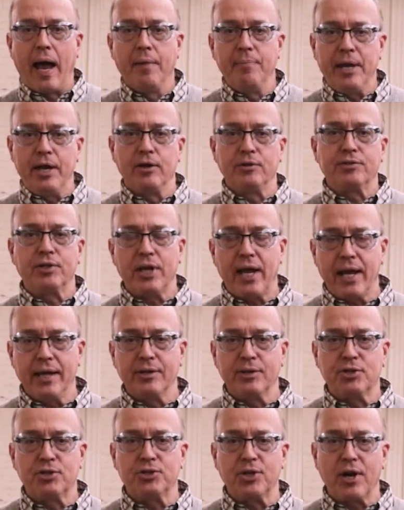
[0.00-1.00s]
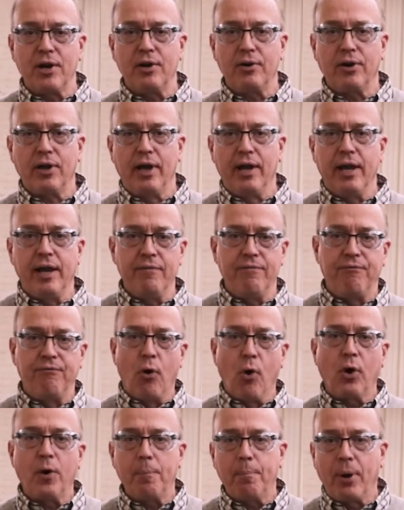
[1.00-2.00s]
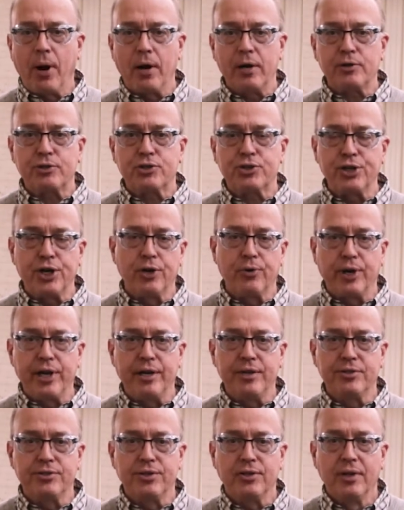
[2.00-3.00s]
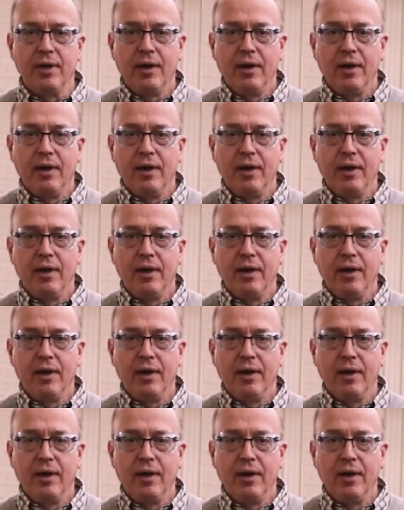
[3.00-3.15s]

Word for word: I'm here today to start a four-part series